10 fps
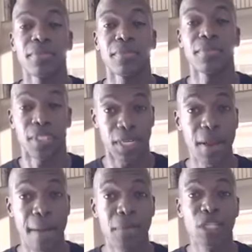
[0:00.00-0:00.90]

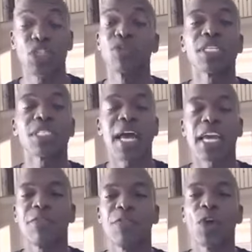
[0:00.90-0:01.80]
See? So just
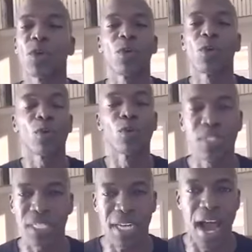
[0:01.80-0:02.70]
like if you don't know the
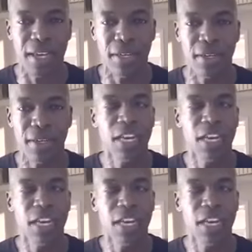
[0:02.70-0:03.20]
rules in hockey,